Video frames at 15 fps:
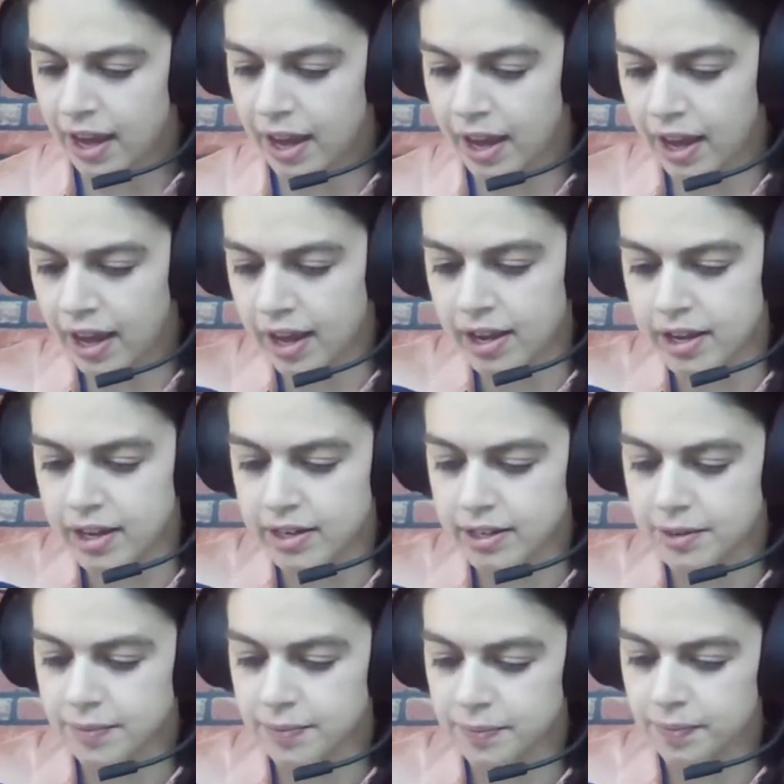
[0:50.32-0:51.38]

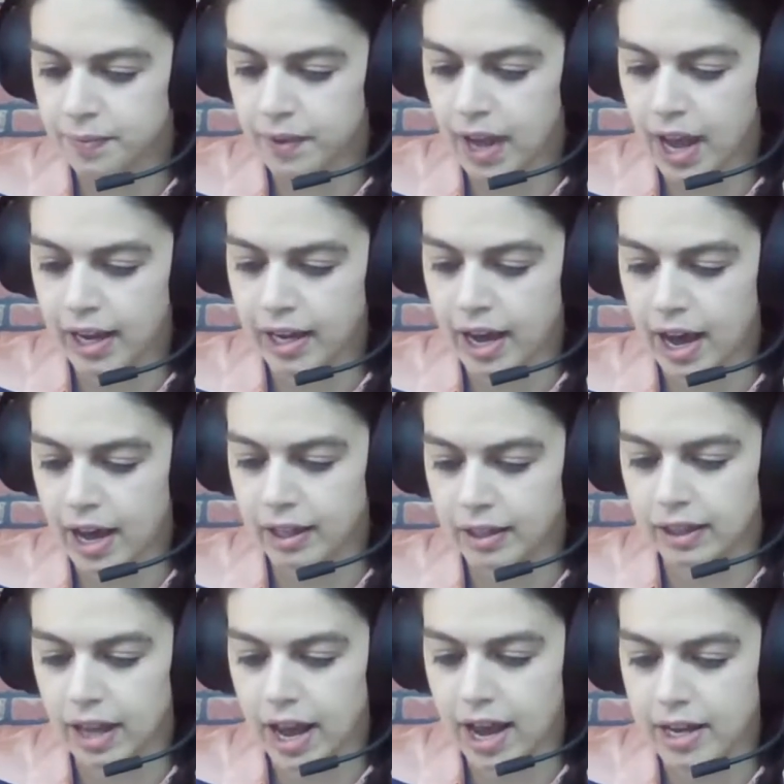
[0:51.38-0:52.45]
And I got a
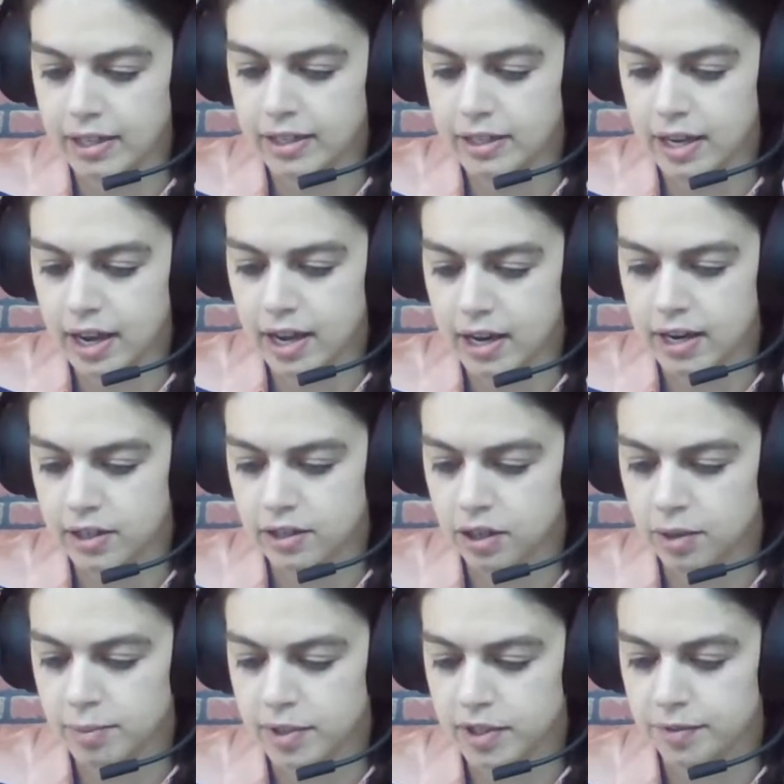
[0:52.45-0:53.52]
lot done in
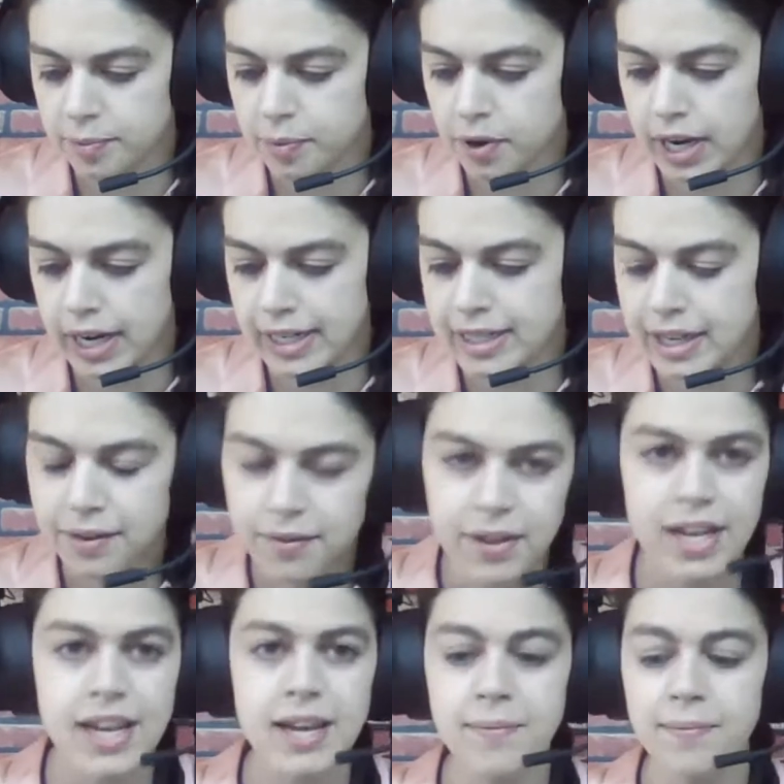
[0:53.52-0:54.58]
terms of
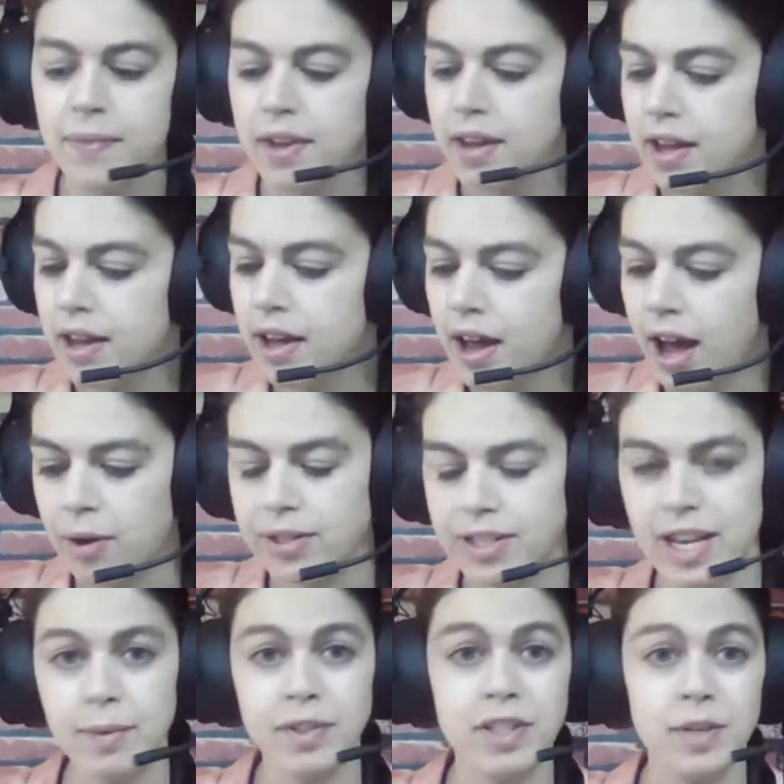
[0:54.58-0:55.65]
productivity. I was
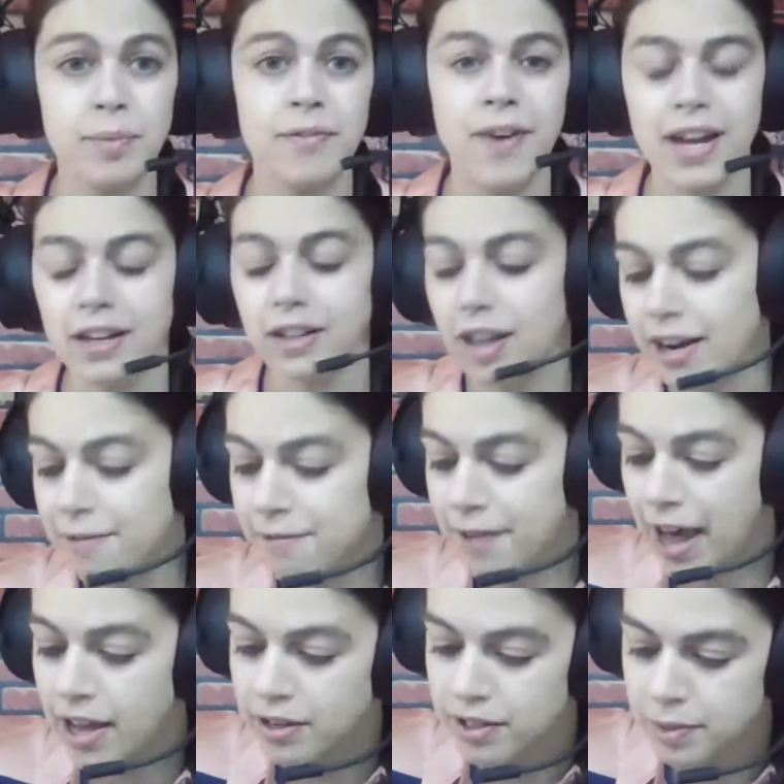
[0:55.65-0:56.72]
able to provide a lot of
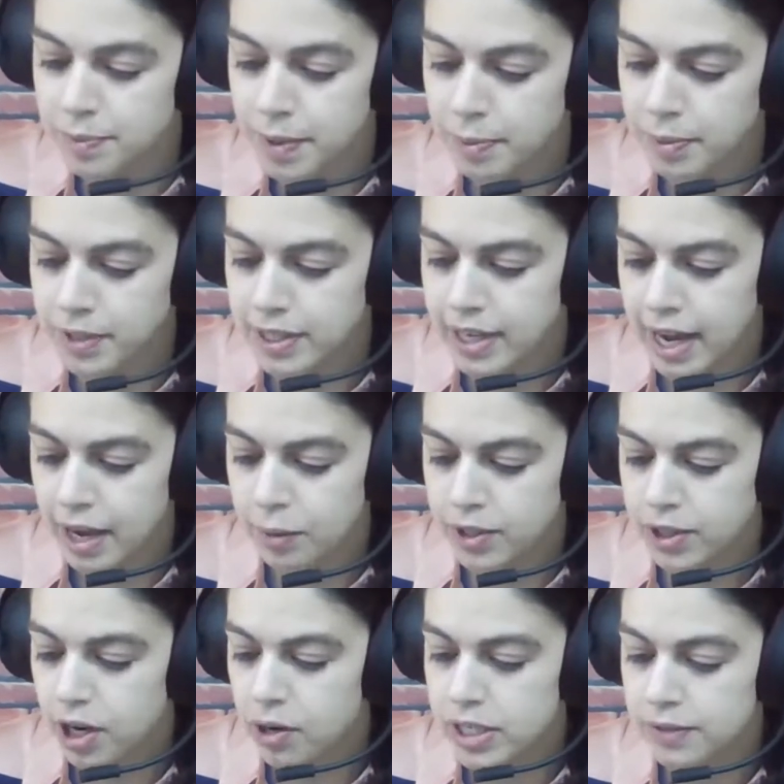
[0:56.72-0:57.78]
value to people today, which
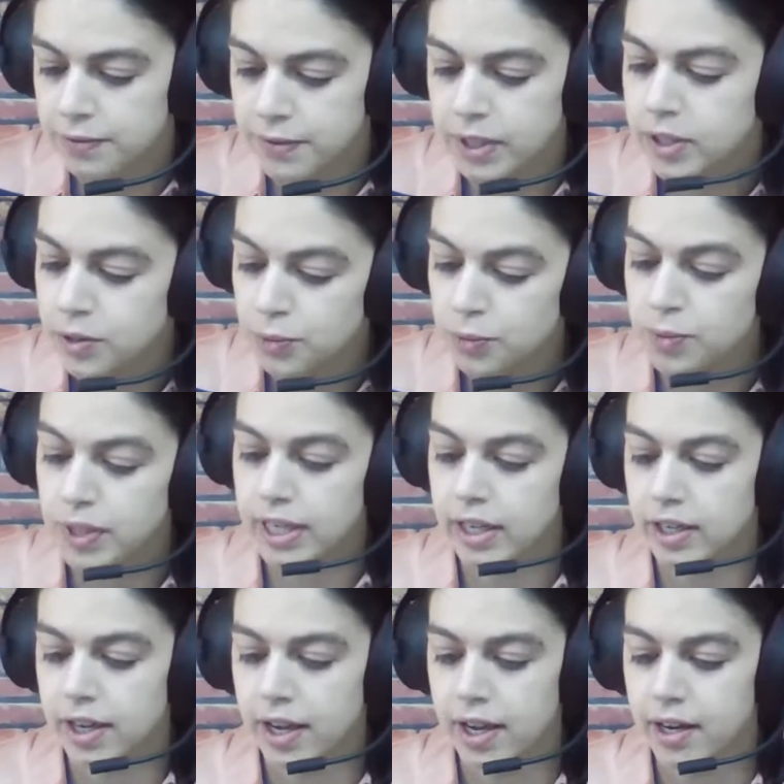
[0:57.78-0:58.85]
always feels really
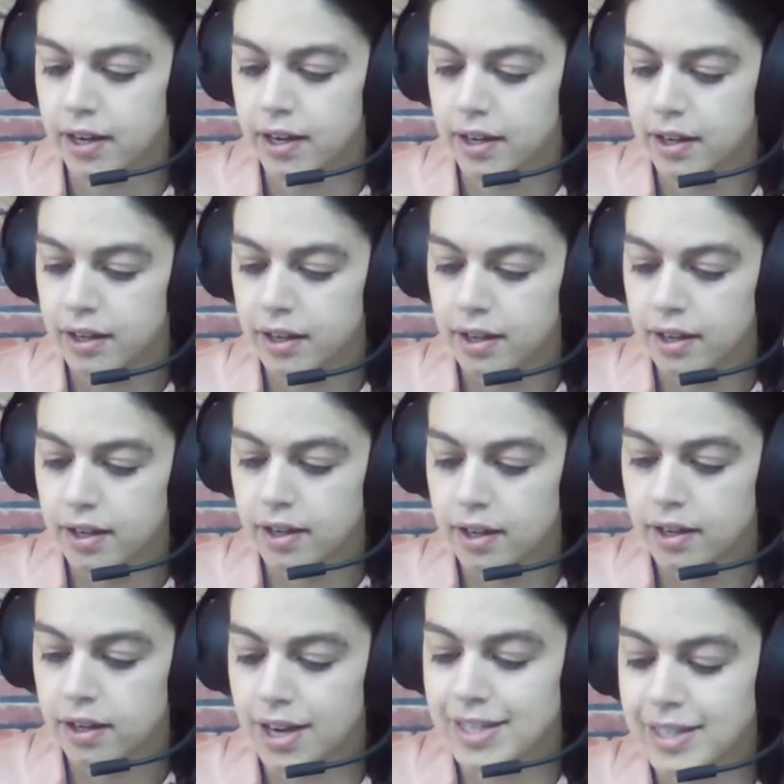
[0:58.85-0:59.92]
good.
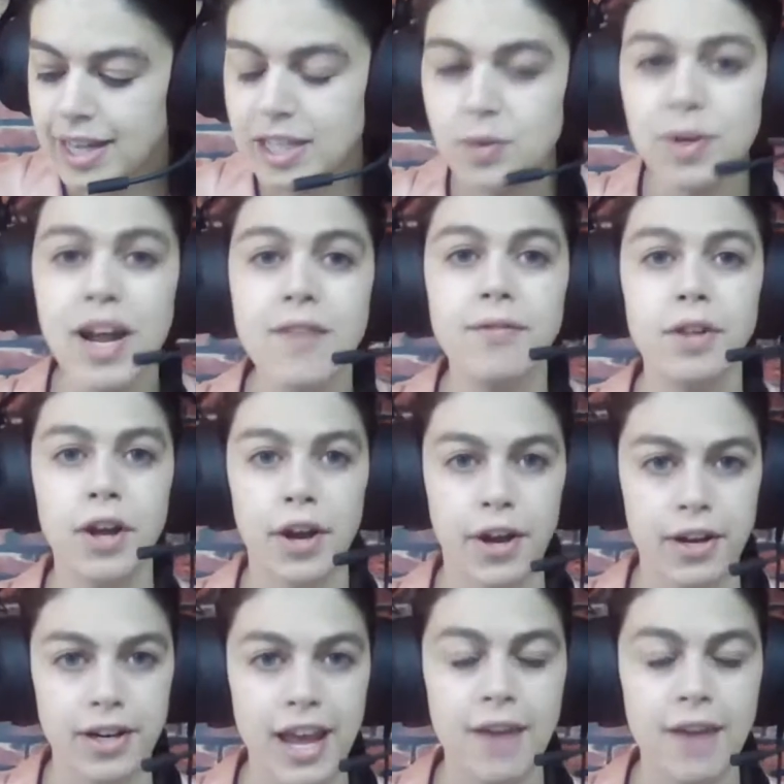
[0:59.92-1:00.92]
You guys, that's what I've learned.